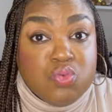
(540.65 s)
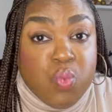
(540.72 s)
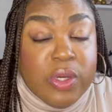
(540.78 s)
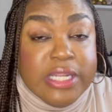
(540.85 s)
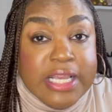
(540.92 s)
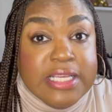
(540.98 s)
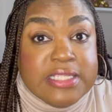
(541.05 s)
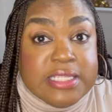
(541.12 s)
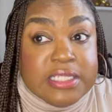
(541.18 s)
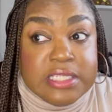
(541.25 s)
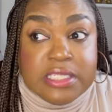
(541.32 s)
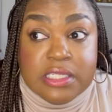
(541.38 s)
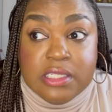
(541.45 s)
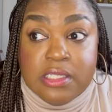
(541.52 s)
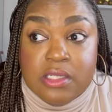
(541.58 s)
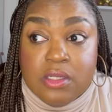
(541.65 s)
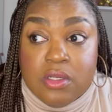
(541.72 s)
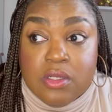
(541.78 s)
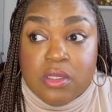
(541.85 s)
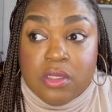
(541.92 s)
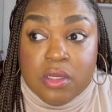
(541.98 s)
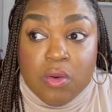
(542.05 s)
What is it?
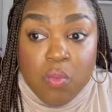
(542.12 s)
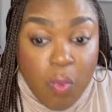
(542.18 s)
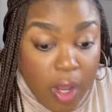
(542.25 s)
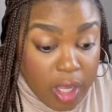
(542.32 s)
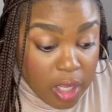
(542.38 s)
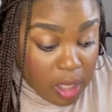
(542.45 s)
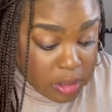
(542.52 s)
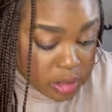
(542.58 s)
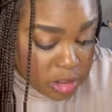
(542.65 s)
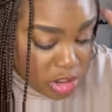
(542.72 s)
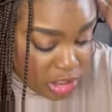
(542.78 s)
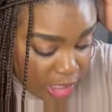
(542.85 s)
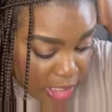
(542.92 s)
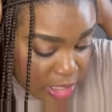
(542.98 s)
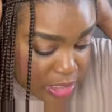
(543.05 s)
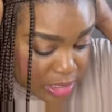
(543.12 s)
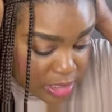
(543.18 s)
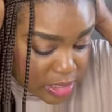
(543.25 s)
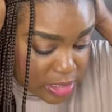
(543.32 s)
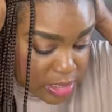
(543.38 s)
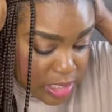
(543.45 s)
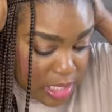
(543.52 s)
What?
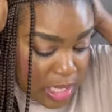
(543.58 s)
Jesus.